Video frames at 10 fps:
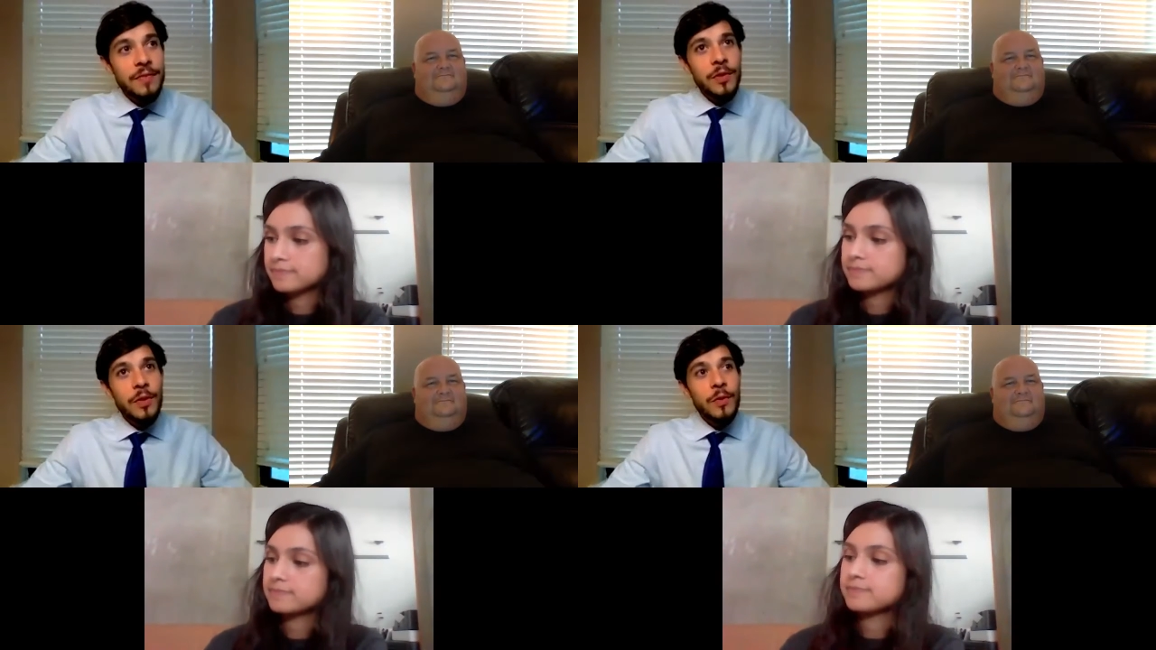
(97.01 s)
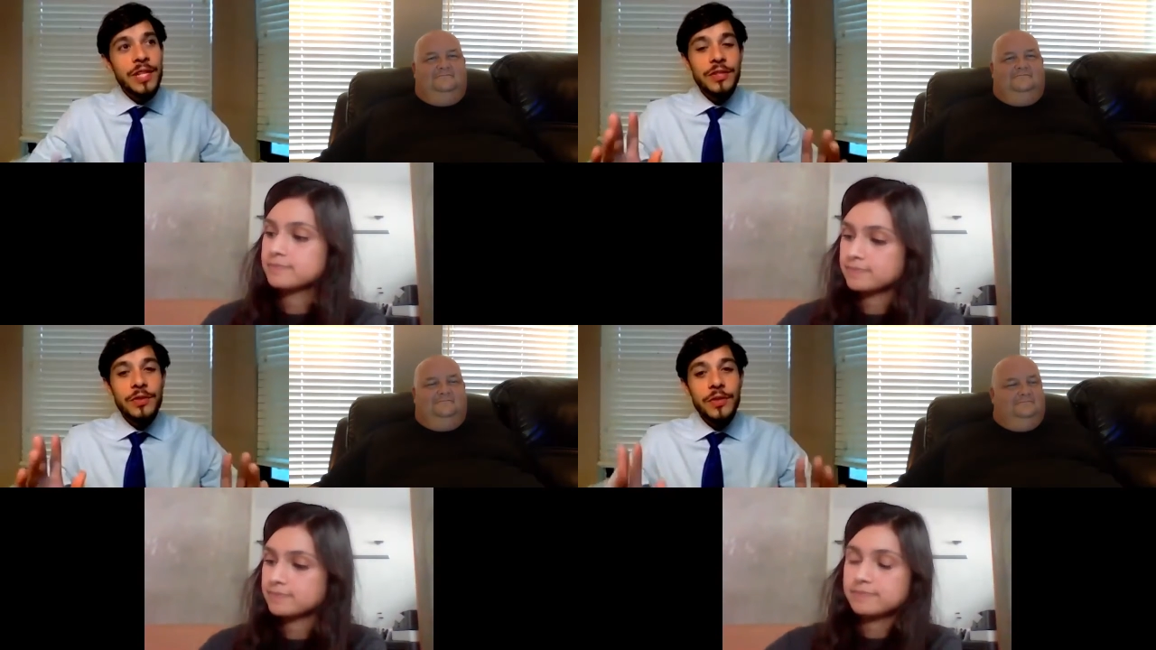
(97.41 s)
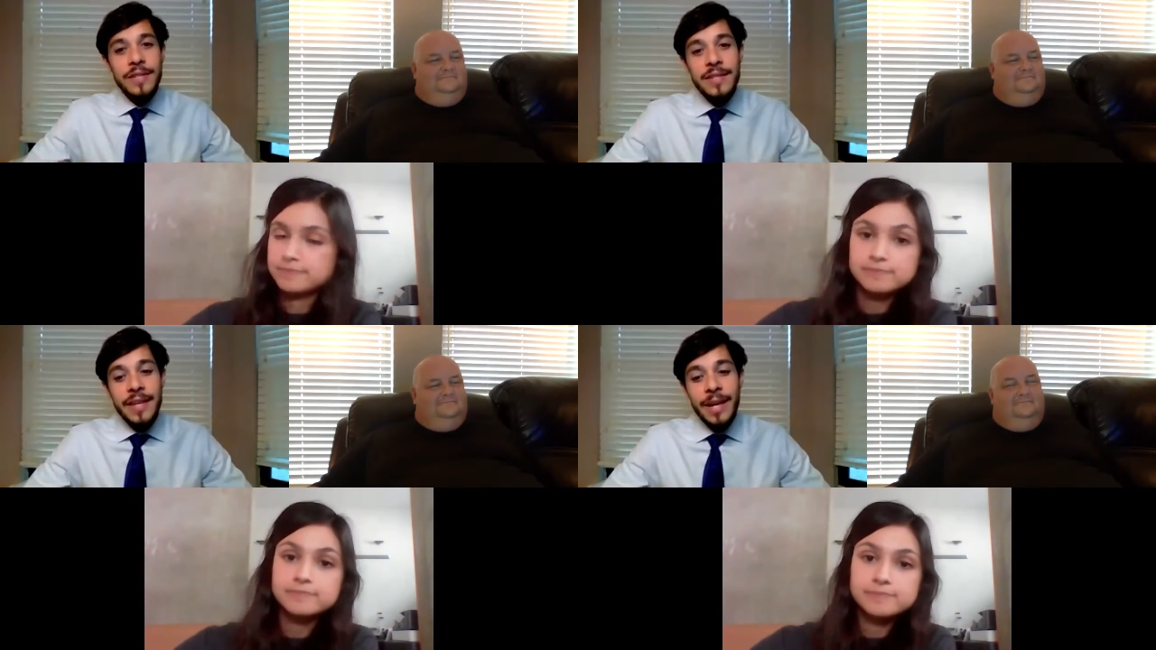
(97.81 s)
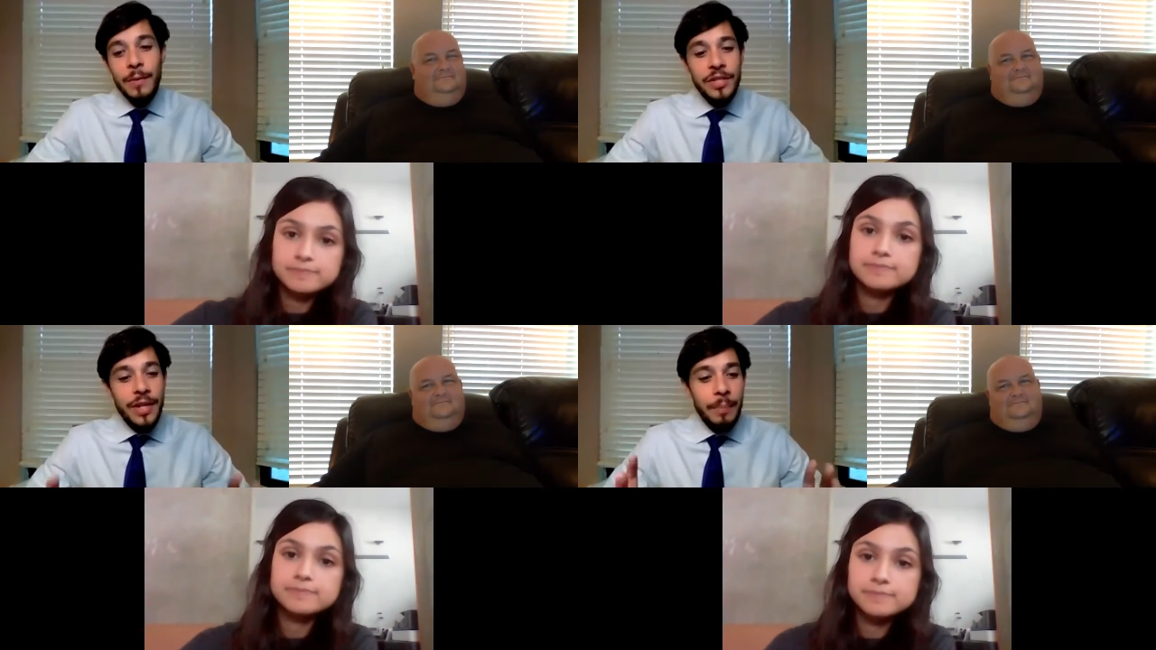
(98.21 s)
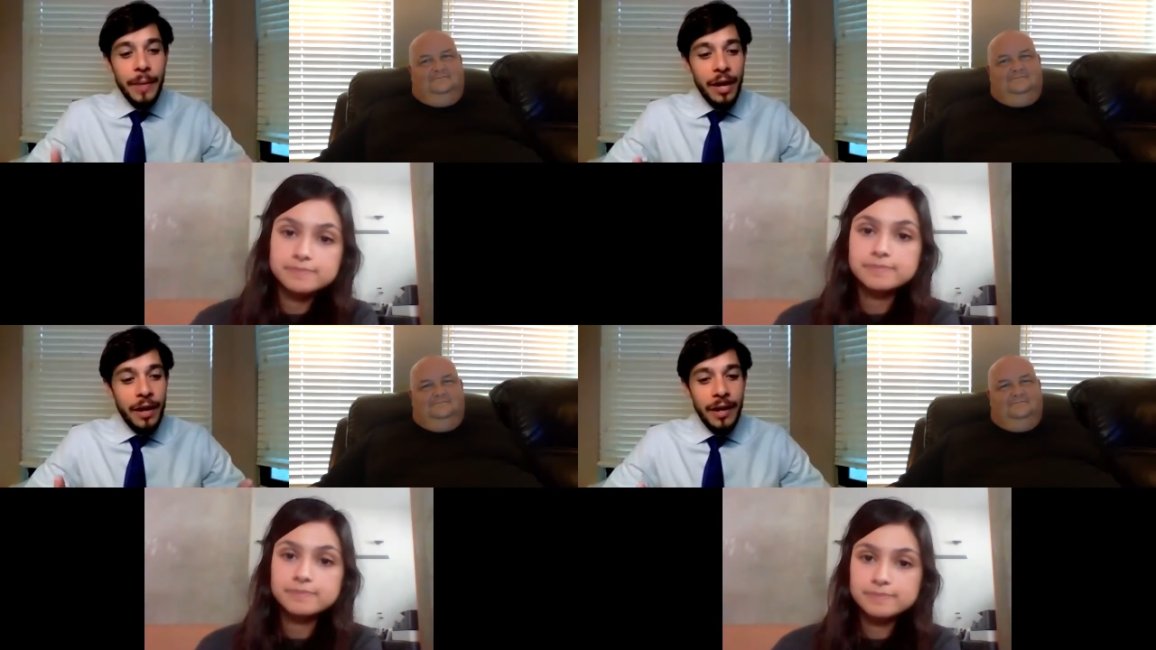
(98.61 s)
Speaker 1: once you do this thing, once you get
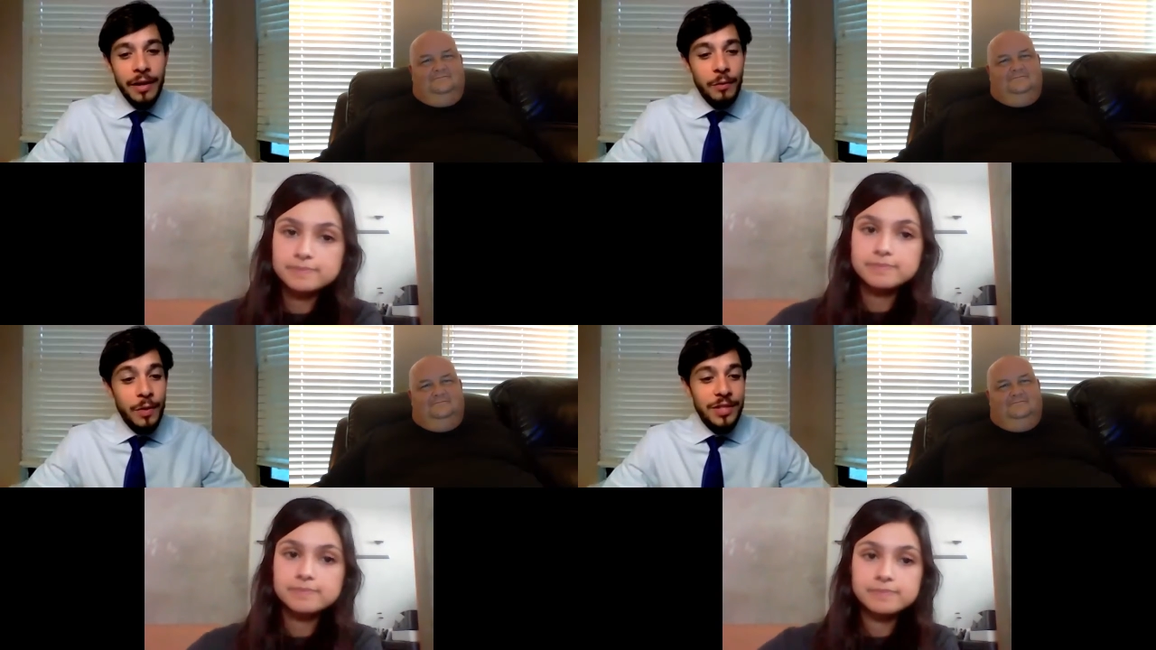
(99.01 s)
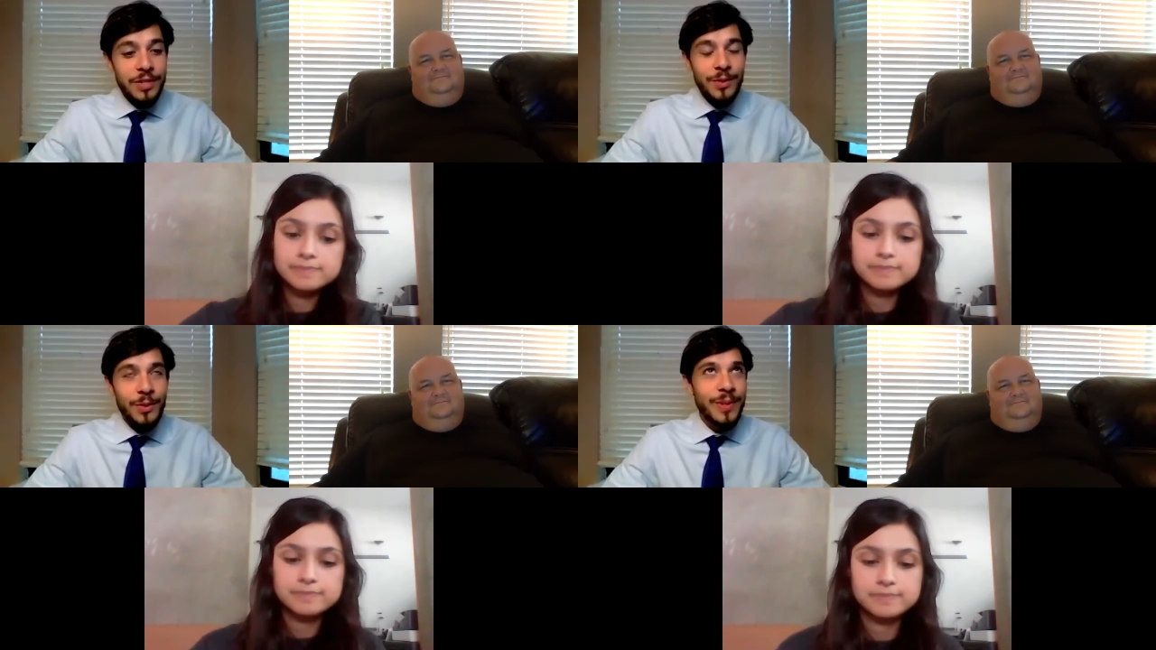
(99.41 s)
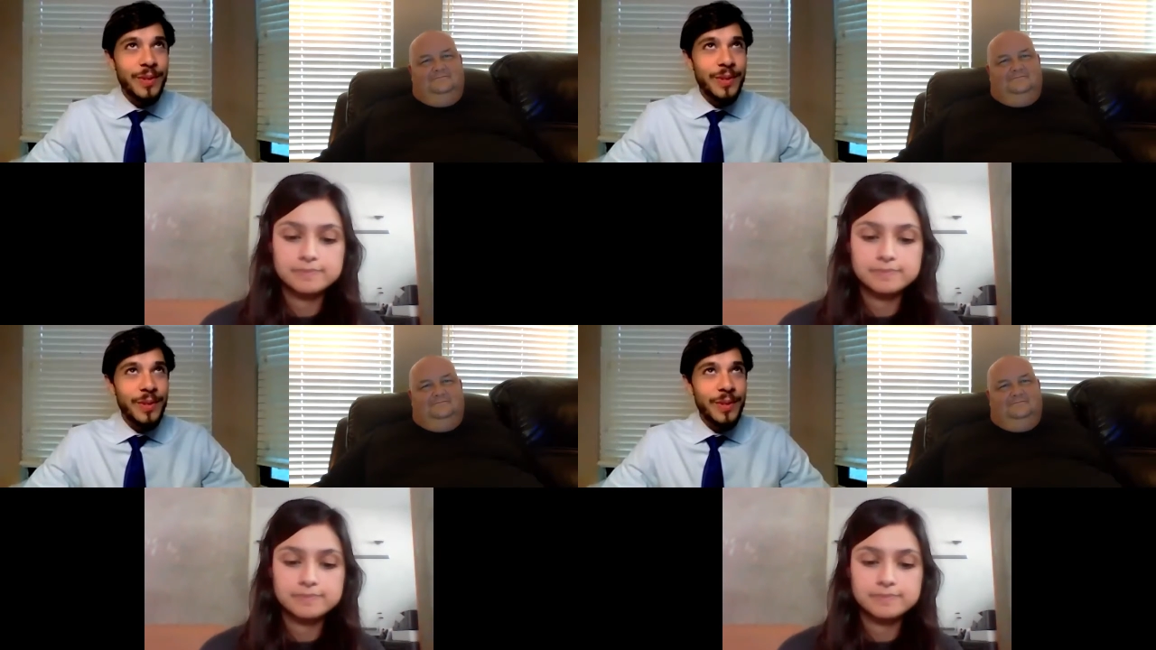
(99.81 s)
married, or once you